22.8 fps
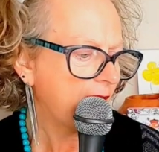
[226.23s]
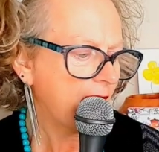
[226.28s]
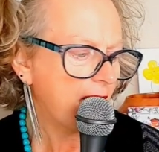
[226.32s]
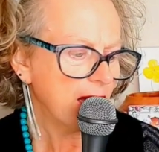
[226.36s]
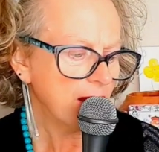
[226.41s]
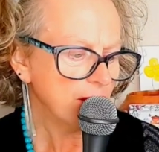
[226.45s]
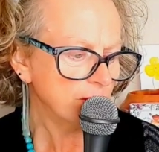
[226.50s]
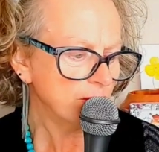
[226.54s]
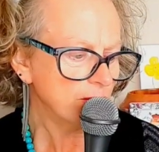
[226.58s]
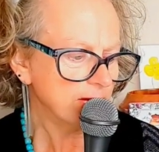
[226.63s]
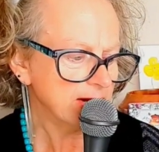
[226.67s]

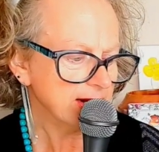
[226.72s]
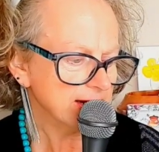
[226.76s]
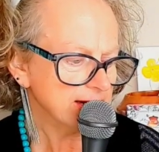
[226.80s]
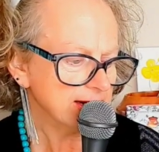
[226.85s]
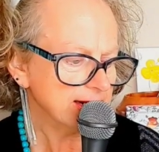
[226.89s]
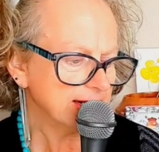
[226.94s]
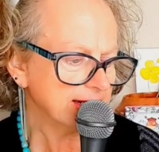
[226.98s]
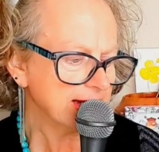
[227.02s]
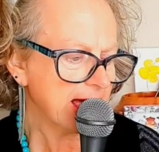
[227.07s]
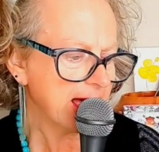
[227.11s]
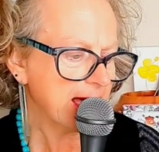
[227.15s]
I
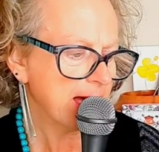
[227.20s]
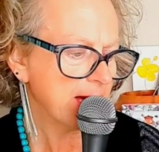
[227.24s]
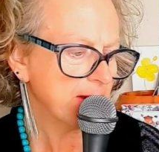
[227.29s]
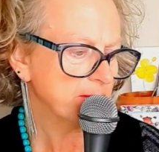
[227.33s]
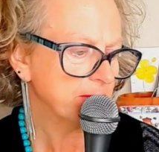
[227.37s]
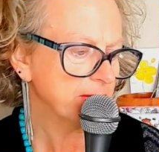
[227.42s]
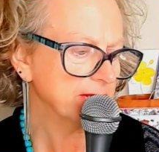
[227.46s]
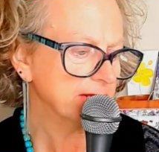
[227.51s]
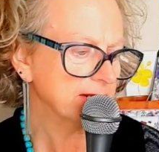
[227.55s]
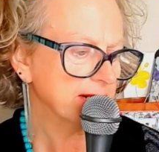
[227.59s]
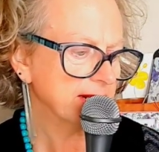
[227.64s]
really
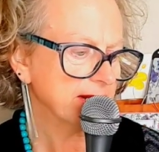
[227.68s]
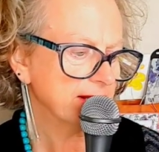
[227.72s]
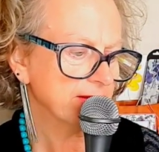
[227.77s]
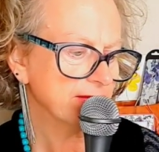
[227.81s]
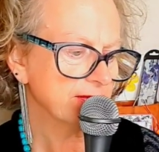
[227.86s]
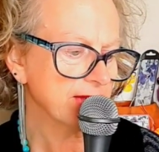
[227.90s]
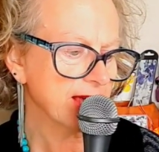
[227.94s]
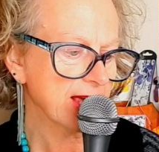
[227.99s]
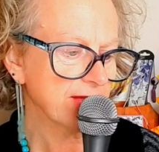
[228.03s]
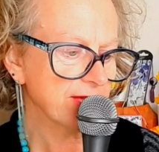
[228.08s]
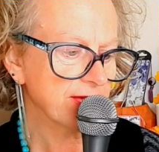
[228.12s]
can't
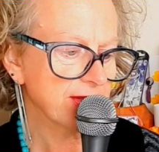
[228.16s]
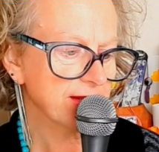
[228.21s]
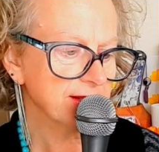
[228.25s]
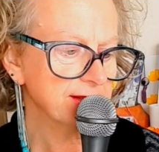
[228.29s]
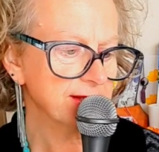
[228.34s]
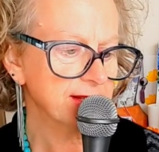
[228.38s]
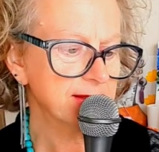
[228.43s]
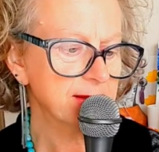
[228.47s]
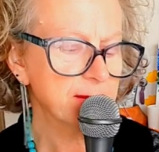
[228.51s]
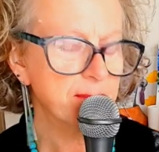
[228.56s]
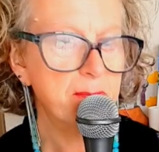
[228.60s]
believe that
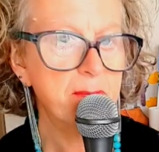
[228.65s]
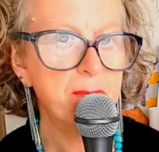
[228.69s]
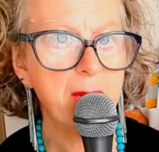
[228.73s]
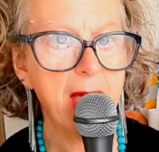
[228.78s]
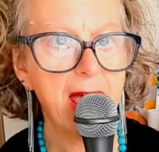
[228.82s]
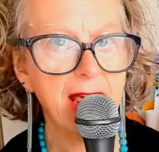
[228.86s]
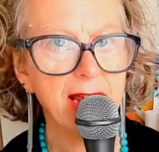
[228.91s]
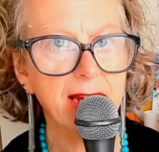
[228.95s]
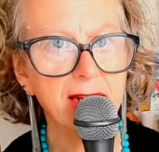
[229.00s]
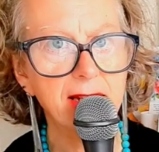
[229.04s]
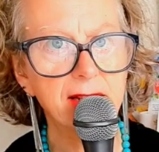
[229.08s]
this is
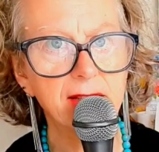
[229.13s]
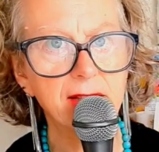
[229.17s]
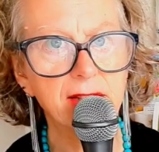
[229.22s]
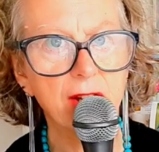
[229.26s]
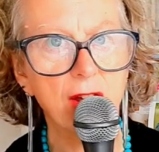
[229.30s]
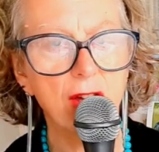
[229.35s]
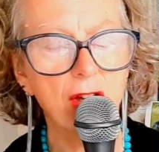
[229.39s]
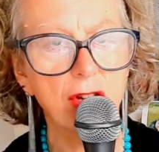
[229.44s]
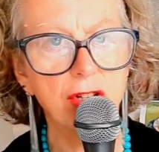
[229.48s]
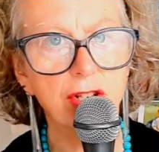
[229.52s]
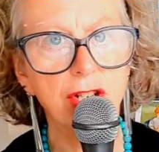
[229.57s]

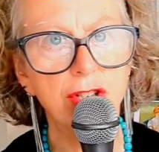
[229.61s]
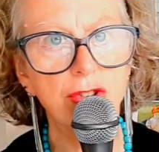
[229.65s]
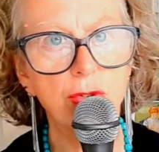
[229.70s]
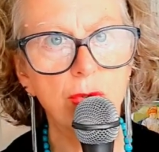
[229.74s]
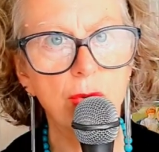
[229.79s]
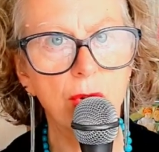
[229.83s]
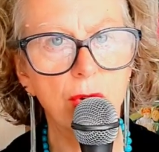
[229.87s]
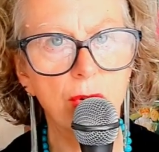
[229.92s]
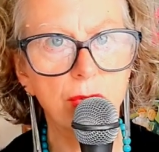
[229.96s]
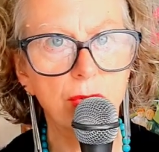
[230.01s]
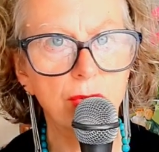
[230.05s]
based on a
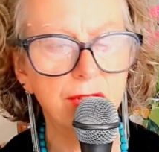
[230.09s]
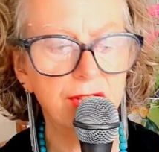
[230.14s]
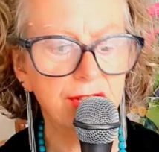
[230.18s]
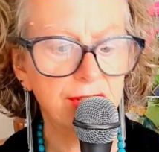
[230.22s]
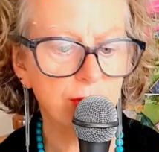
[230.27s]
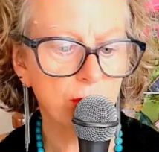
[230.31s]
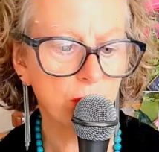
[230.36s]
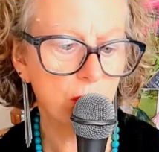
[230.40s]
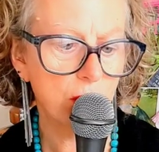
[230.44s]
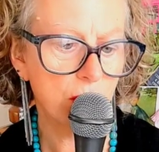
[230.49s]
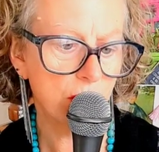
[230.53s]
true
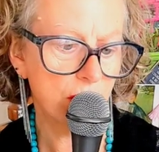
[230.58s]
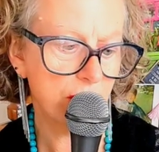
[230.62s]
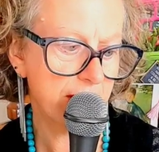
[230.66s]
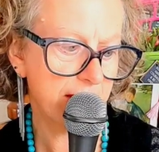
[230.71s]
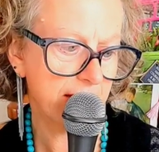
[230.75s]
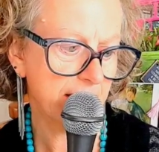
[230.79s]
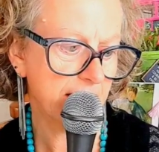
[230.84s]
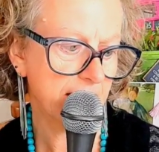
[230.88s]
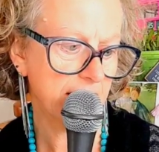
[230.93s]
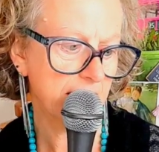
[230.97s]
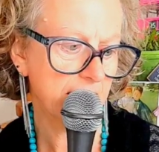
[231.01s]

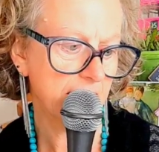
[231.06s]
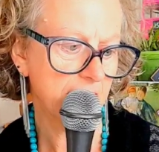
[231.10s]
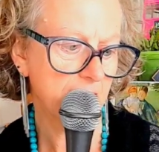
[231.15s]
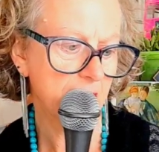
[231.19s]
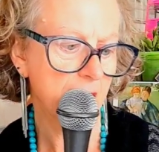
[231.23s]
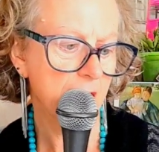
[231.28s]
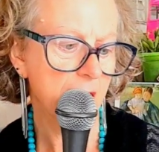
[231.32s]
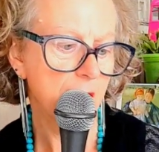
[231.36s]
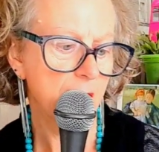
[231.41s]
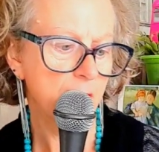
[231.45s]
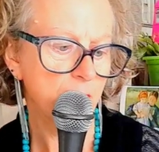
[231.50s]
story
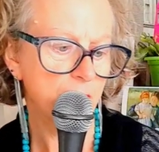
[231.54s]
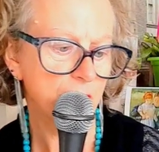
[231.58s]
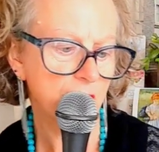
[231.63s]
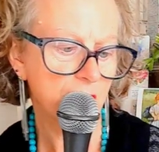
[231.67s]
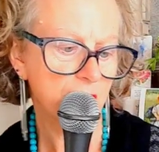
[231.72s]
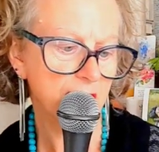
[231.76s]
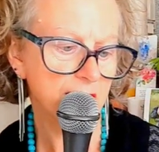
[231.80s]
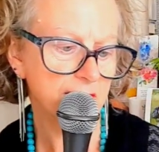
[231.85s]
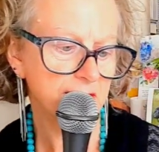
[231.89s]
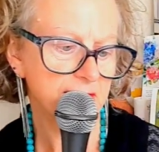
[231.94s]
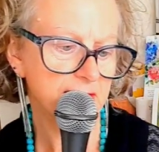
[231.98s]

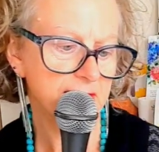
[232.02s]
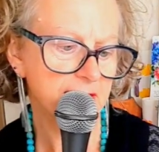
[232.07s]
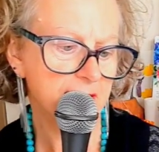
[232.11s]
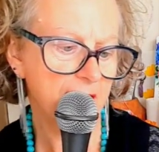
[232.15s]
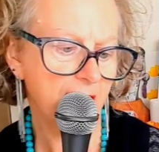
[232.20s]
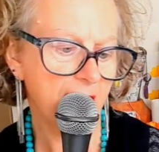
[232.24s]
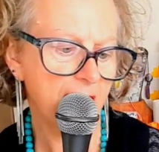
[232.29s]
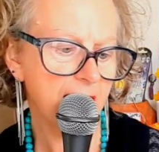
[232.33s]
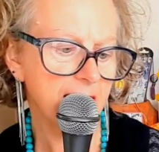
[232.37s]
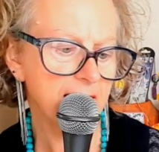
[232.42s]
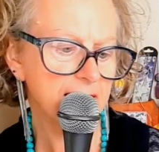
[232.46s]
because
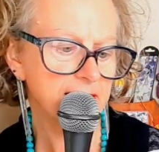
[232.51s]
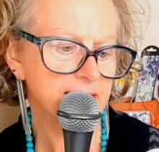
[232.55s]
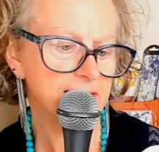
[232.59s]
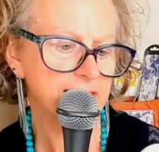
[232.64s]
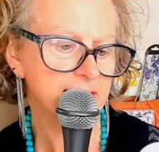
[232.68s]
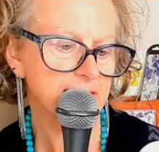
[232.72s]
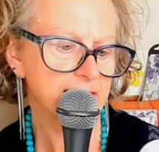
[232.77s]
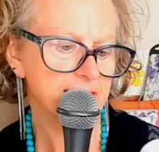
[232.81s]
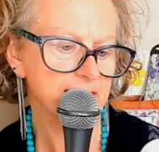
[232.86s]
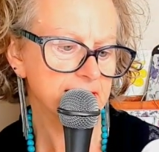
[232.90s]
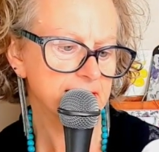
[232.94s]
the
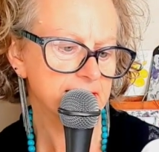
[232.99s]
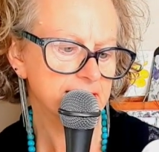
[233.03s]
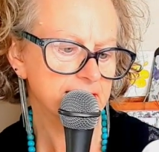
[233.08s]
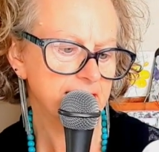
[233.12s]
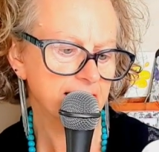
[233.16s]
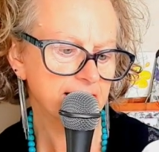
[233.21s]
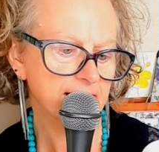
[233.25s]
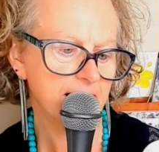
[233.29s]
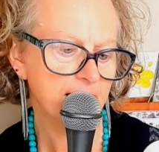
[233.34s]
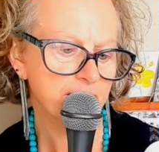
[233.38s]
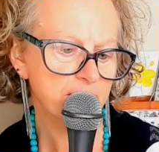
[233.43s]
ideas
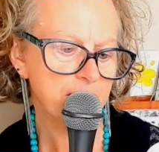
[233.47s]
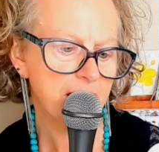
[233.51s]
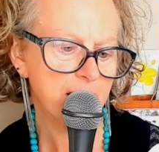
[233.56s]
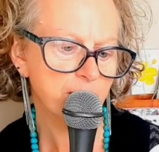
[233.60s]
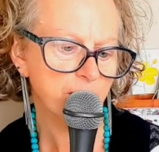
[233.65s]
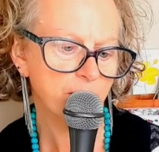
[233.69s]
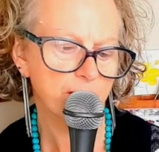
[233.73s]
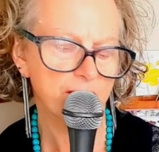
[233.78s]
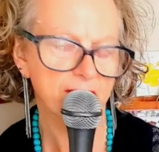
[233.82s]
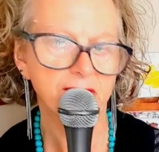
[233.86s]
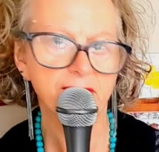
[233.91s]
they come
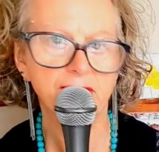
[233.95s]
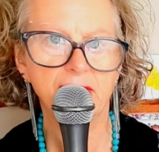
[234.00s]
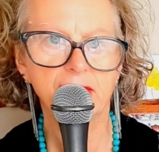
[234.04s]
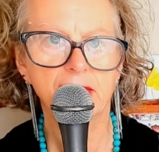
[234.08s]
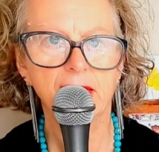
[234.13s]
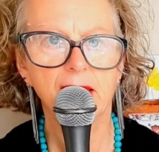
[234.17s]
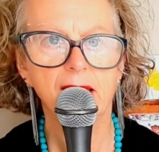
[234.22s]
up with